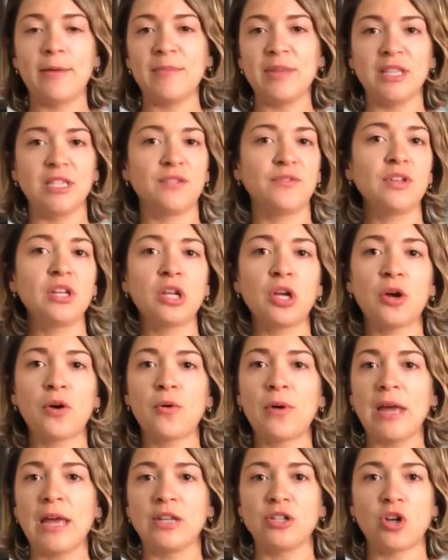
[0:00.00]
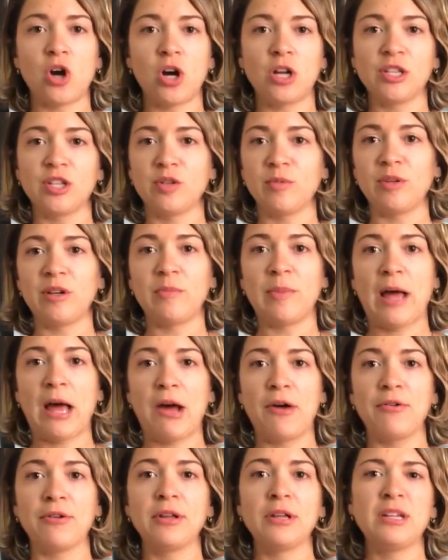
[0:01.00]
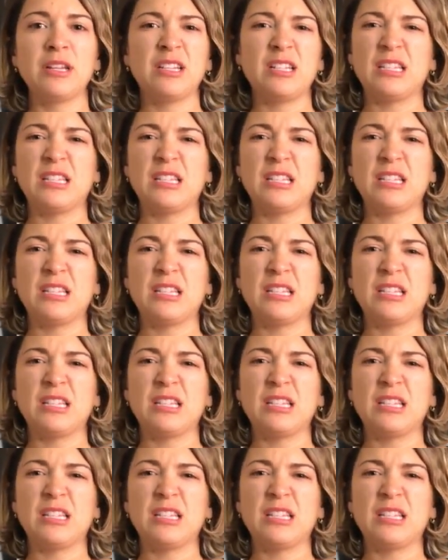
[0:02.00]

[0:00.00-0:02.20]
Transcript: in this video and talk a little bit about